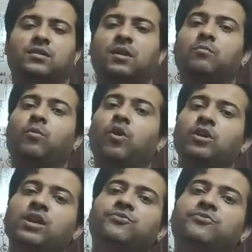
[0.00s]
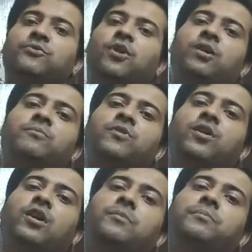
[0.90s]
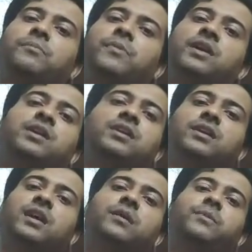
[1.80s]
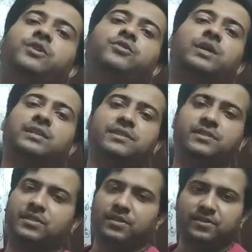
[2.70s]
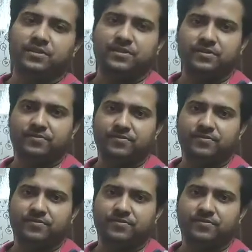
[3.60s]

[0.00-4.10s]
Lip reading: the modern form of money came into existence.